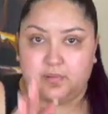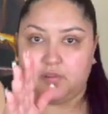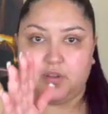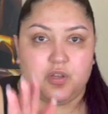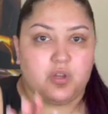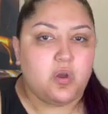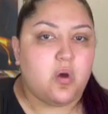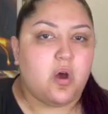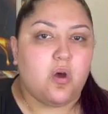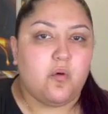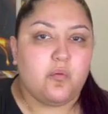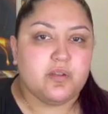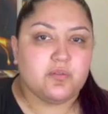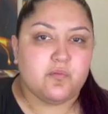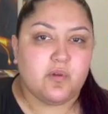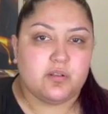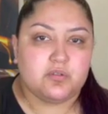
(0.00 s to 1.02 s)
You always
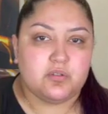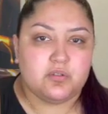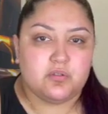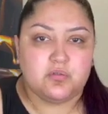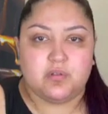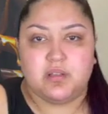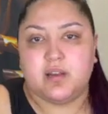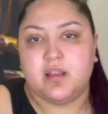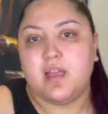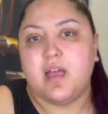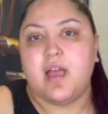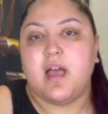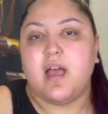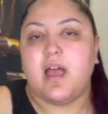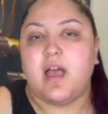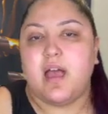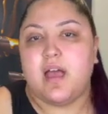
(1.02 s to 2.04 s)
want to do it
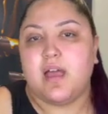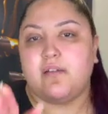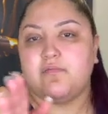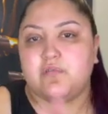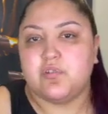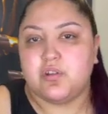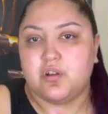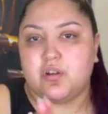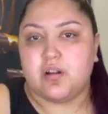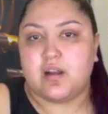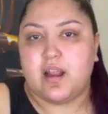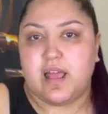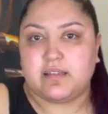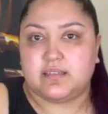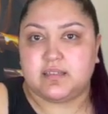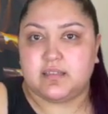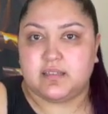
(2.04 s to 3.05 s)
after your
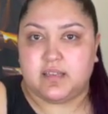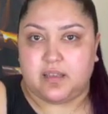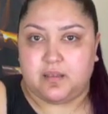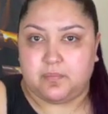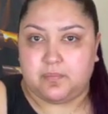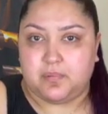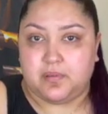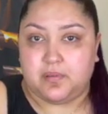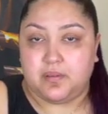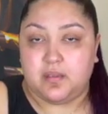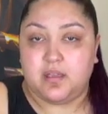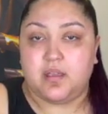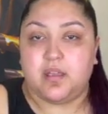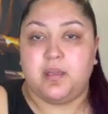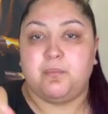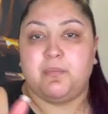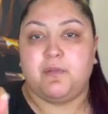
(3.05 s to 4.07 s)
last step
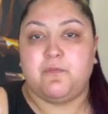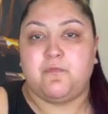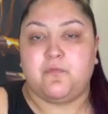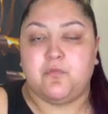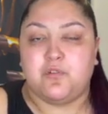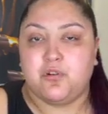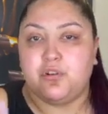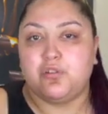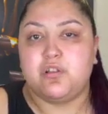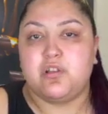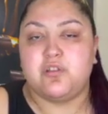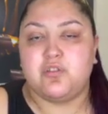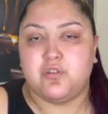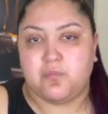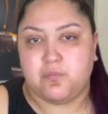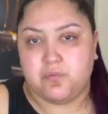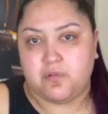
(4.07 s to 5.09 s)
and before the
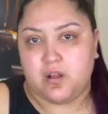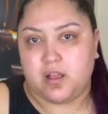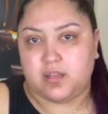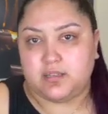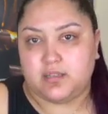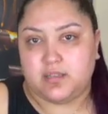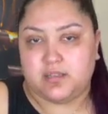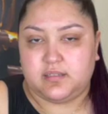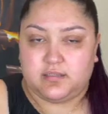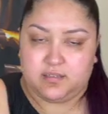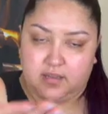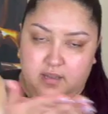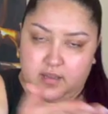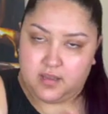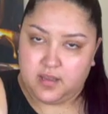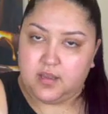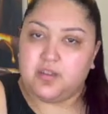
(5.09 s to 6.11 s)
new process,
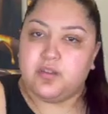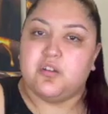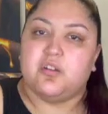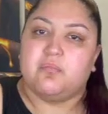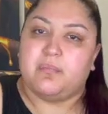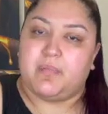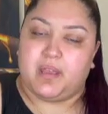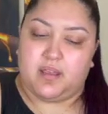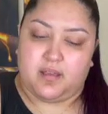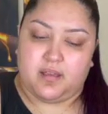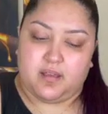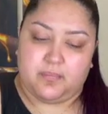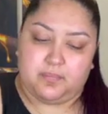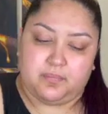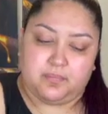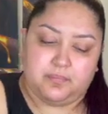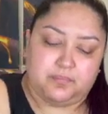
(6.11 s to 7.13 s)
your makeup.
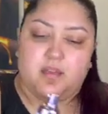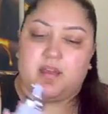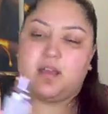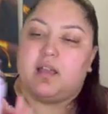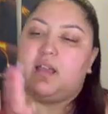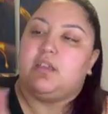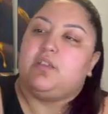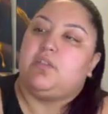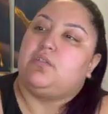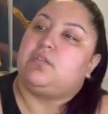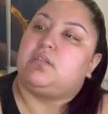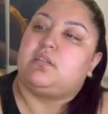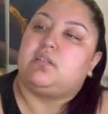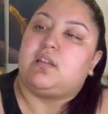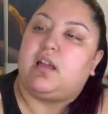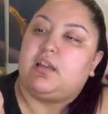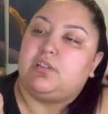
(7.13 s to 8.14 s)
I use
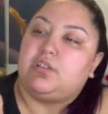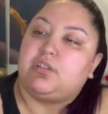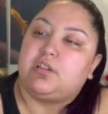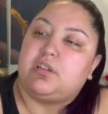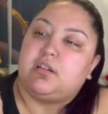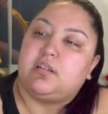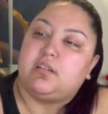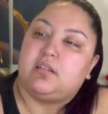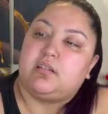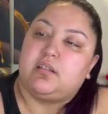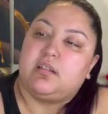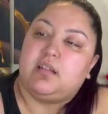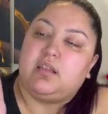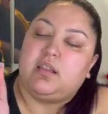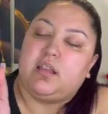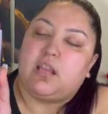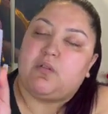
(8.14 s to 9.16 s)
Tatcha, the
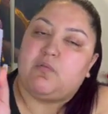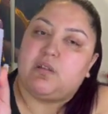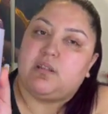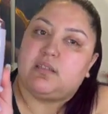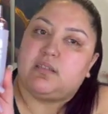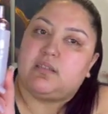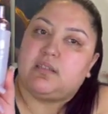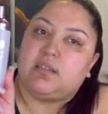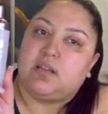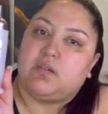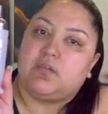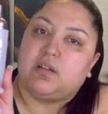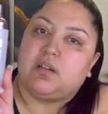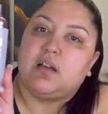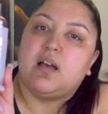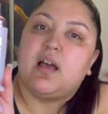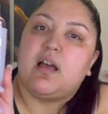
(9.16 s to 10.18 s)
liquid
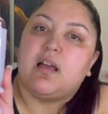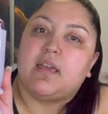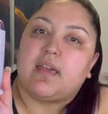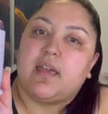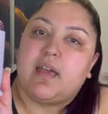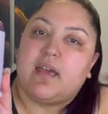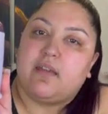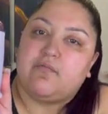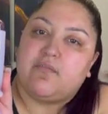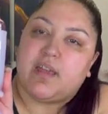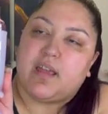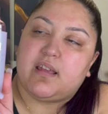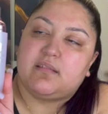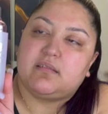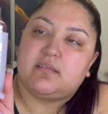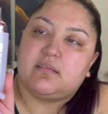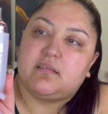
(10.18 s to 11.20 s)
silk
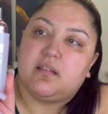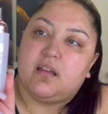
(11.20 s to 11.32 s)
canvas.